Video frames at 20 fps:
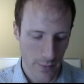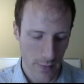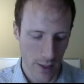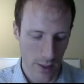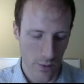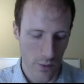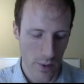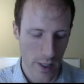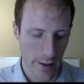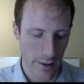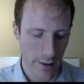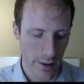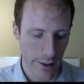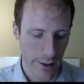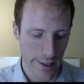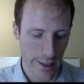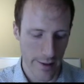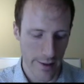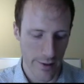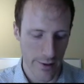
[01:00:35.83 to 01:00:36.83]
and while
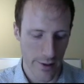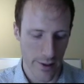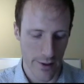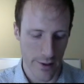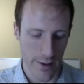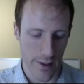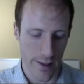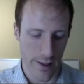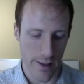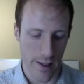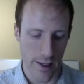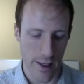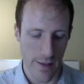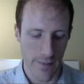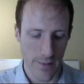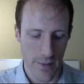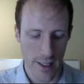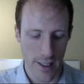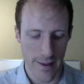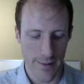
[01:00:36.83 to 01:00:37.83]
our data structure is not
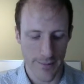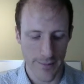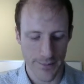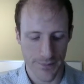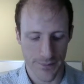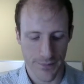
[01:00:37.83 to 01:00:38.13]
empty,